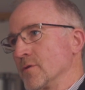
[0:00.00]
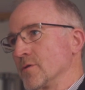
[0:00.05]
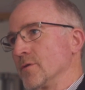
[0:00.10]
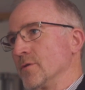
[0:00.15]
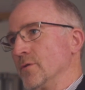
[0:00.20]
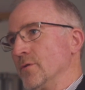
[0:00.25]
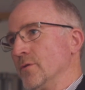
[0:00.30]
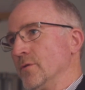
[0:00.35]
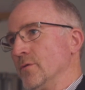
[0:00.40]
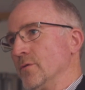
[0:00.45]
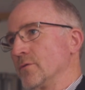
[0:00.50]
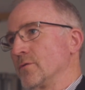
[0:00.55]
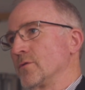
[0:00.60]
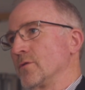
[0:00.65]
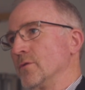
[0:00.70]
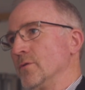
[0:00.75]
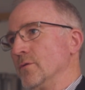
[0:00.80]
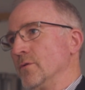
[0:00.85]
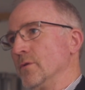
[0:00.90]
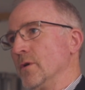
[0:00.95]

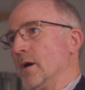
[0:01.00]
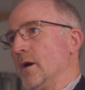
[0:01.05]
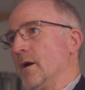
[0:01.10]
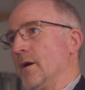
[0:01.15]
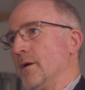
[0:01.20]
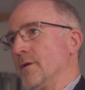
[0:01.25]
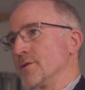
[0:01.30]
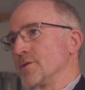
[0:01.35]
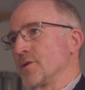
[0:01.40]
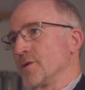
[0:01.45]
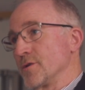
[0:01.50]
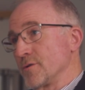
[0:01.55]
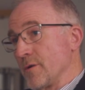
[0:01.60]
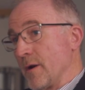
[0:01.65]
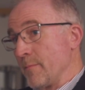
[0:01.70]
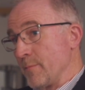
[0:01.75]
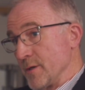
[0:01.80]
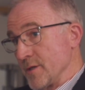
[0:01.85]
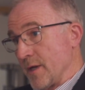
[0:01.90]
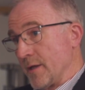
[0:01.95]
to our church
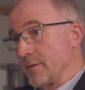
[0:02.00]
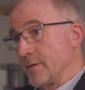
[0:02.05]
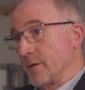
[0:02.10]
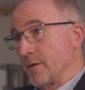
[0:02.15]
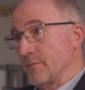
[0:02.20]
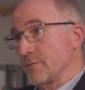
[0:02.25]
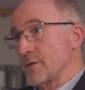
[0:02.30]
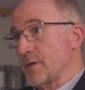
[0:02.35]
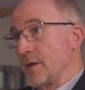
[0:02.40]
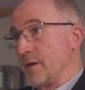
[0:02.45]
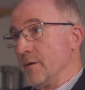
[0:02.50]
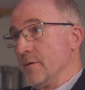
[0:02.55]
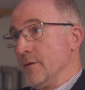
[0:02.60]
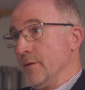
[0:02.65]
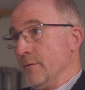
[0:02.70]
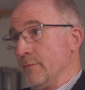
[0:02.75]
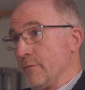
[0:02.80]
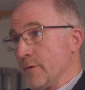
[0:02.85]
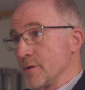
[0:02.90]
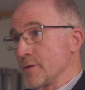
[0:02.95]
representatives here
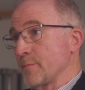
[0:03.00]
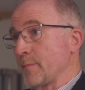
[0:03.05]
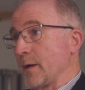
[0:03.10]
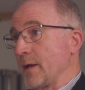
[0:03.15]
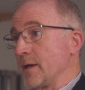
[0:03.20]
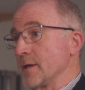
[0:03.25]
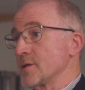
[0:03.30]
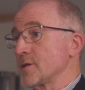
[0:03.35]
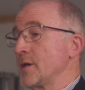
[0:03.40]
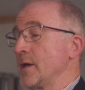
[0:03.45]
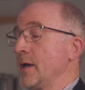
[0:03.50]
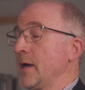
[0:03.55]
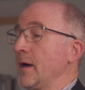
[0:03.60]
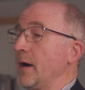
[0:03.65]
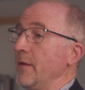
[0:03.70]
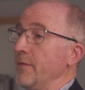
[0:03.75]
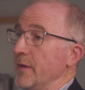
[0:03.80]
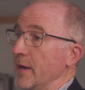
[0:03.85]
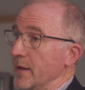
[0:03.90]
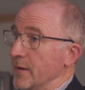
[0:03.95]
in the first place,
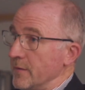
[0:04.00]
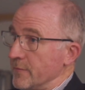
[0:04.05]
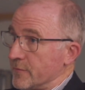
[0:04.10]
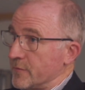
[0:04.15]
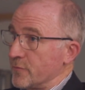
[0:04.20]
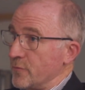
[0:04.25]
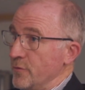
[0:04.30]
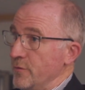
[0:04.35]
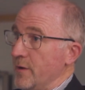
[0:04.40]
and then through